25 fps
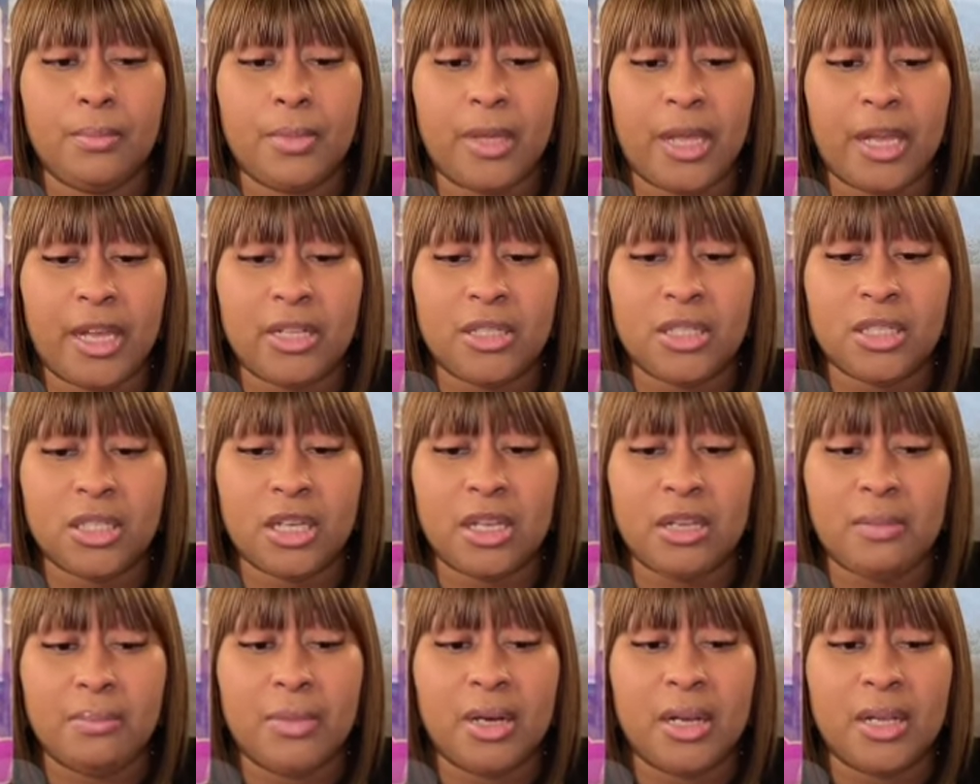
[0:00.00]

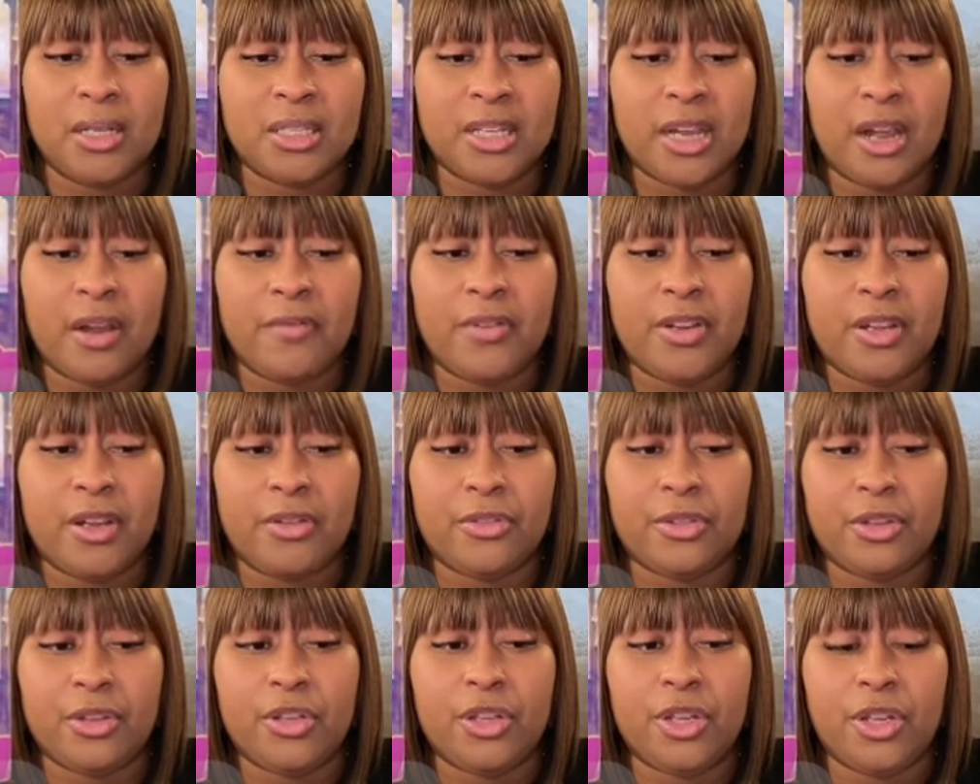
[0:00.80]
18 months, every
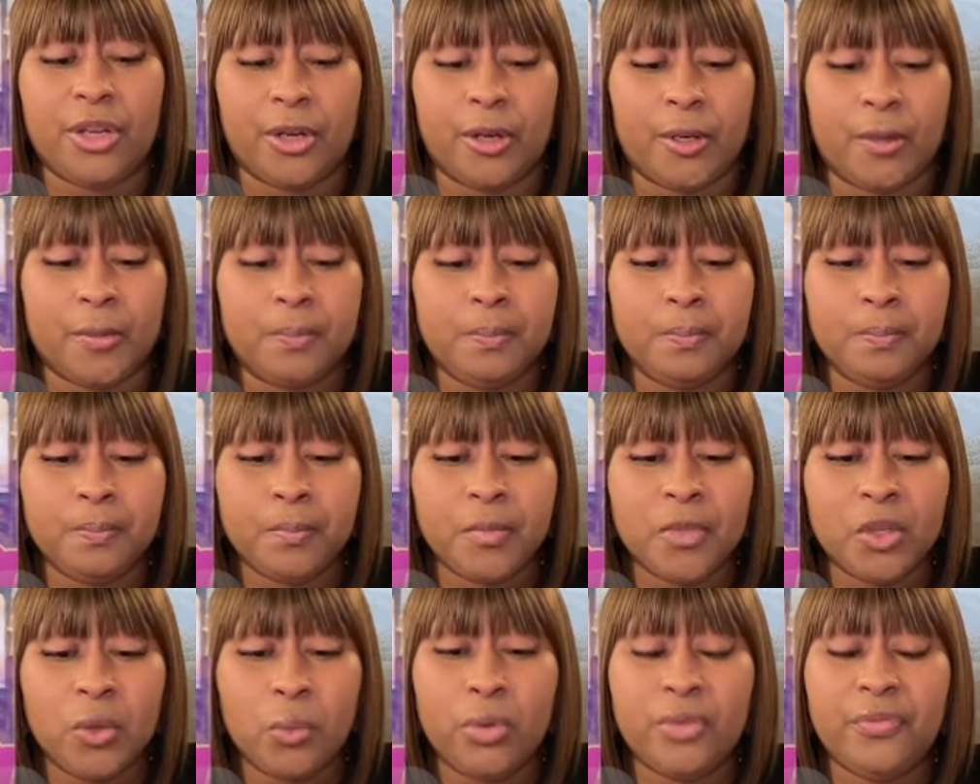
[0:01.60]
other year,
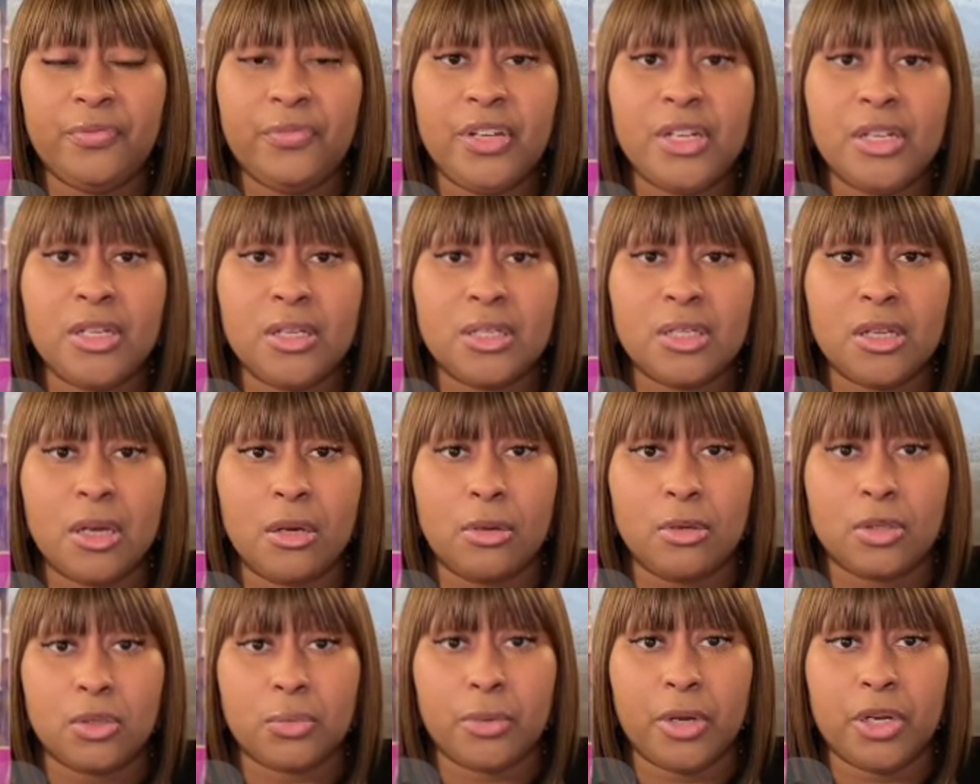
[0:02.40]
when Venus
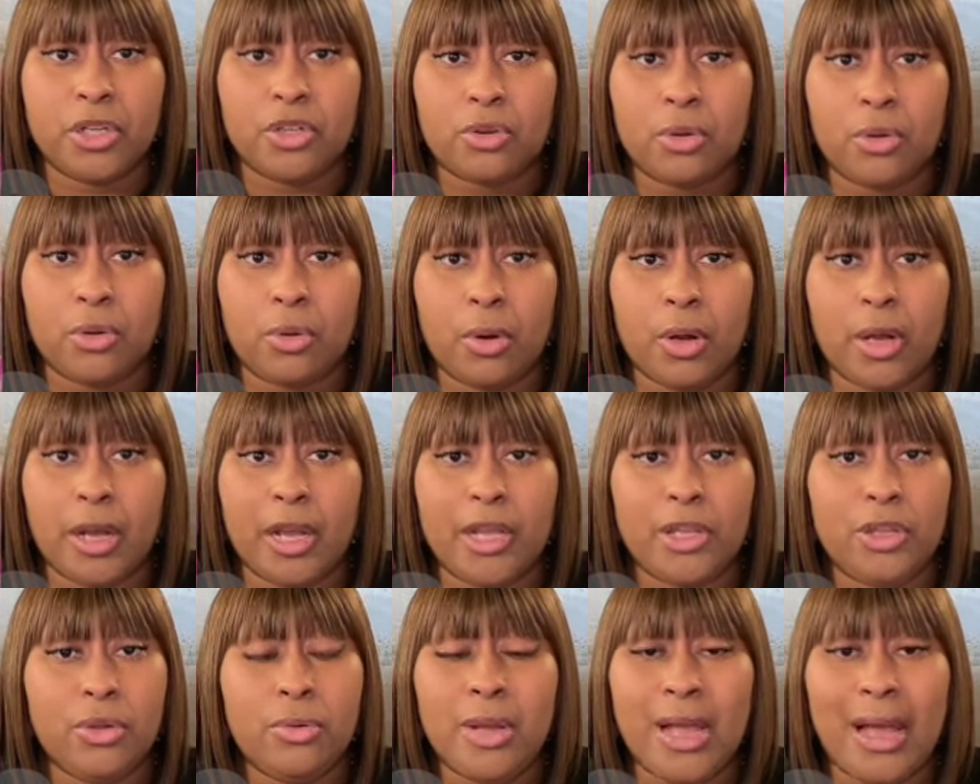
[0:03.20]
goes
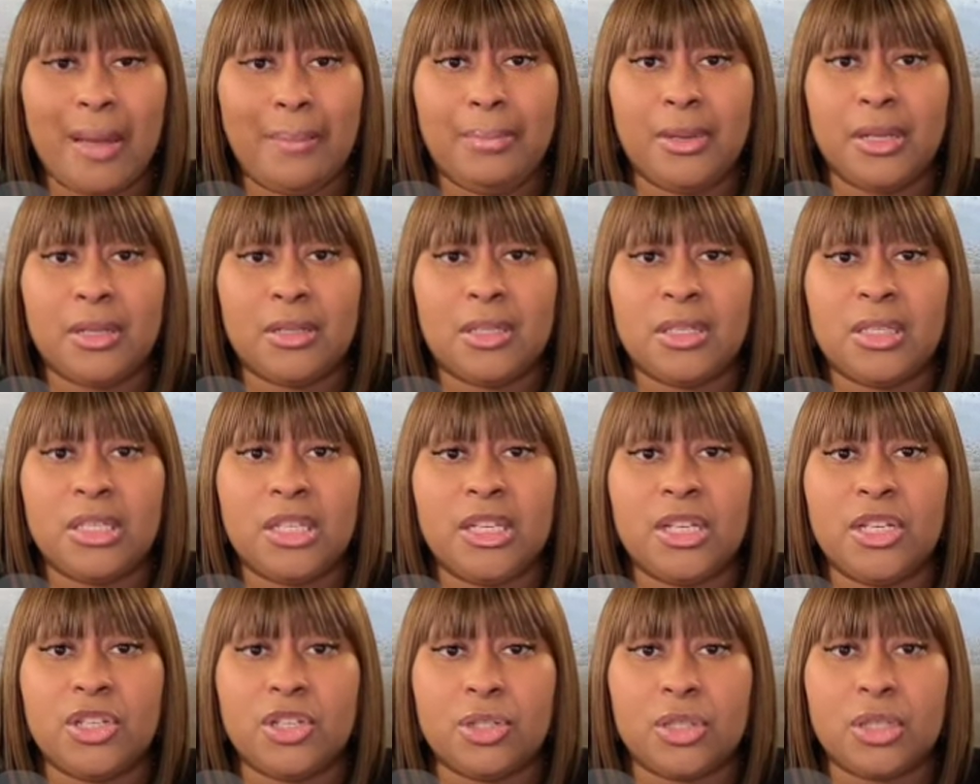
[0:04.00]
retrograde, you got big
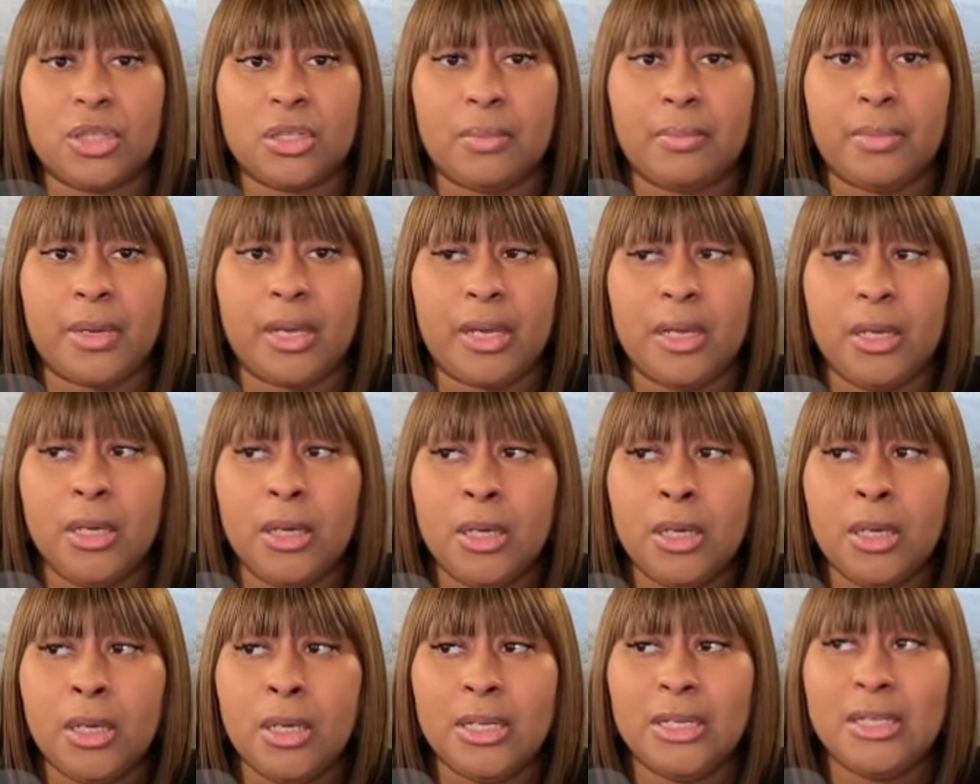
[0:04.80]
decisions to make.
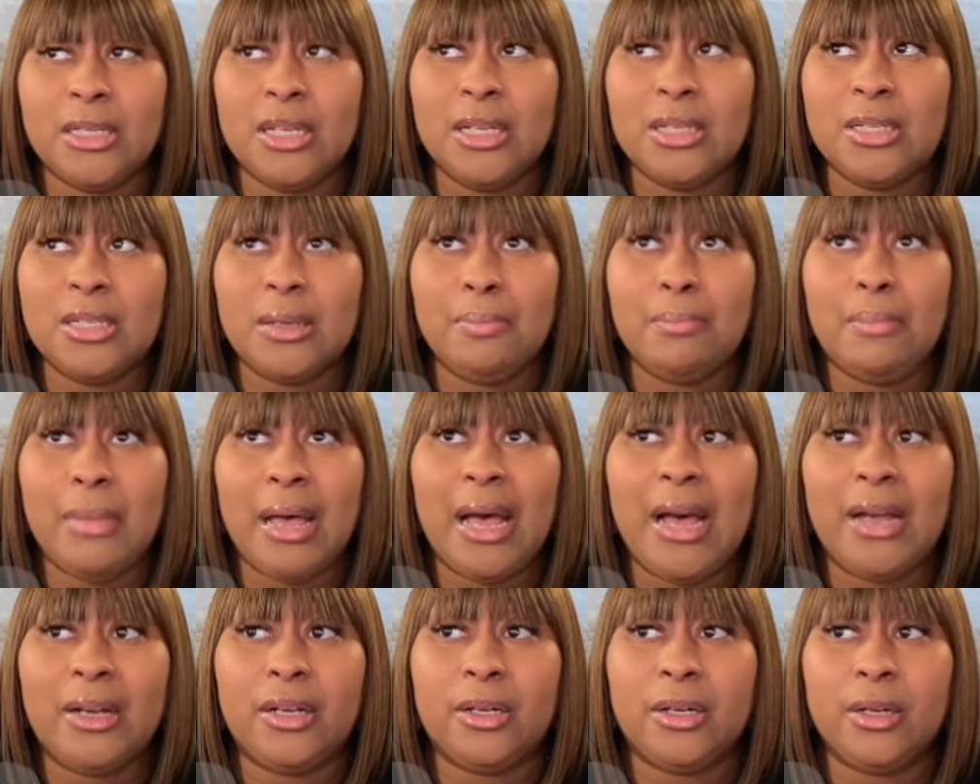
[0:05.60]
It doesn't
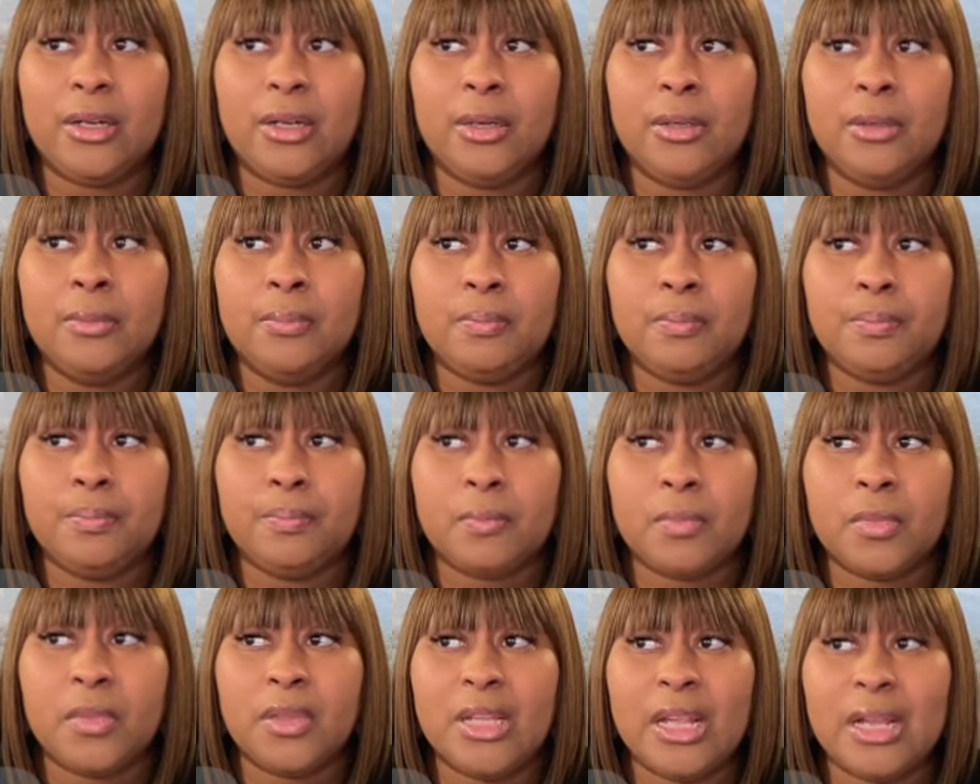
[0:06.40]
matter
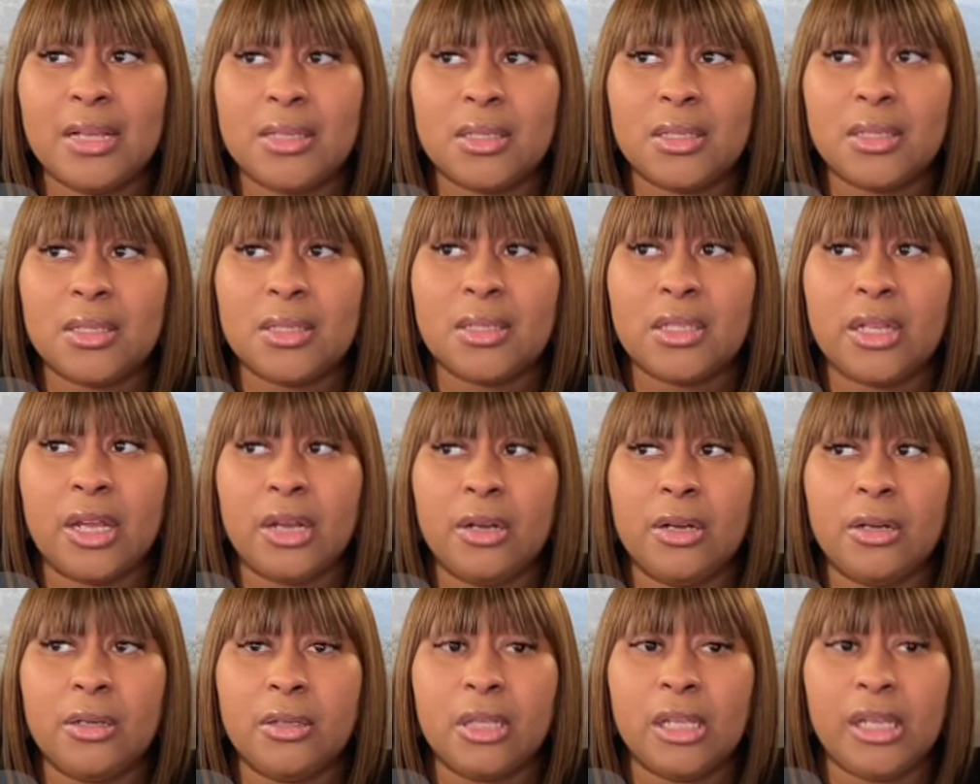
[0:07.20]

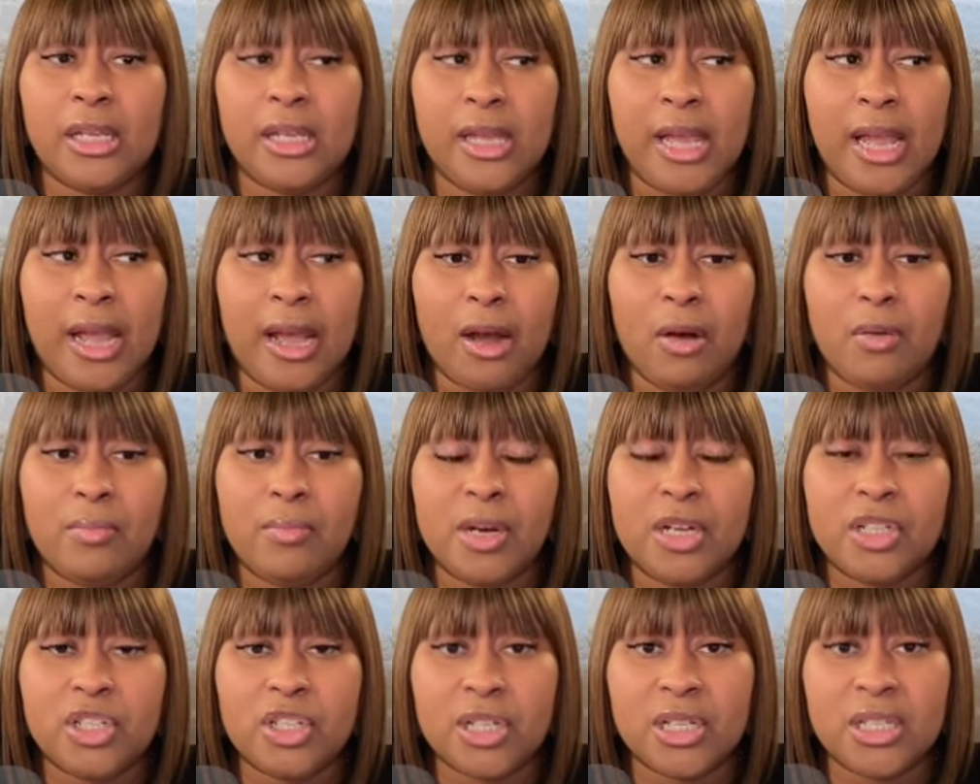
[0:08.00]
necessarily how
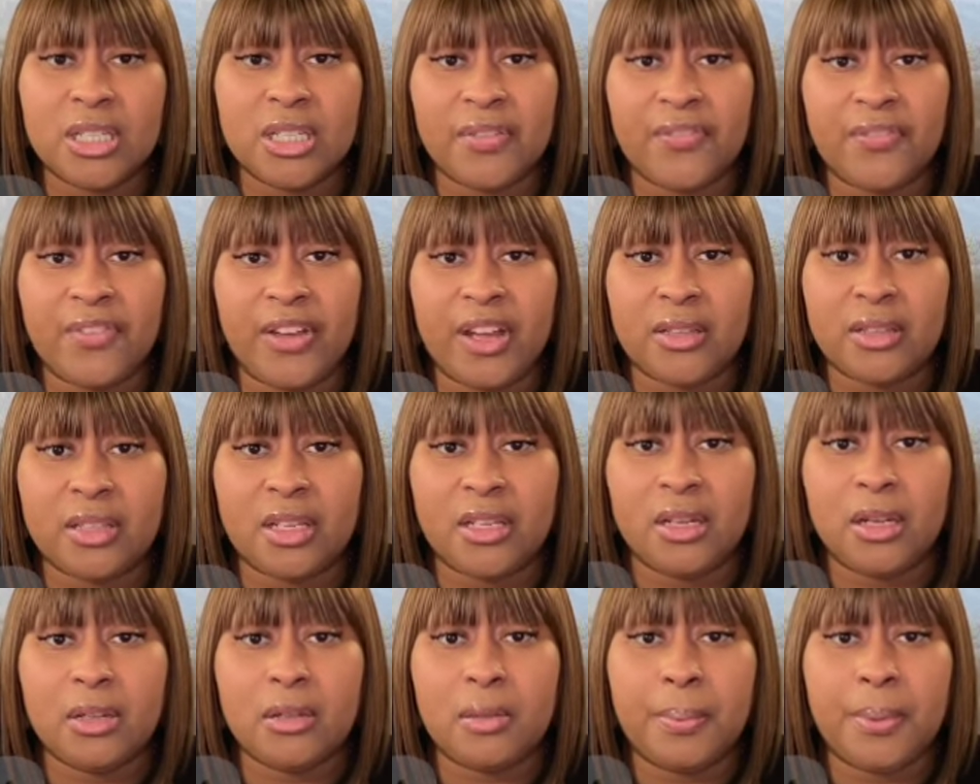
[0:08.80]
much it's
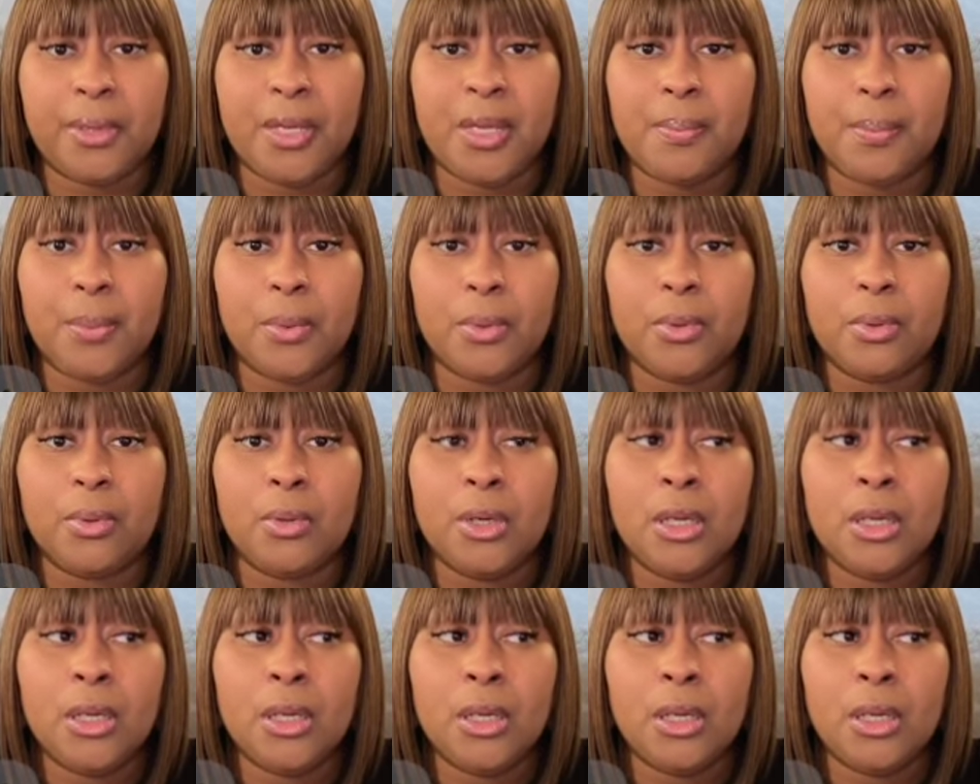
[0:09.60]
affecting other people,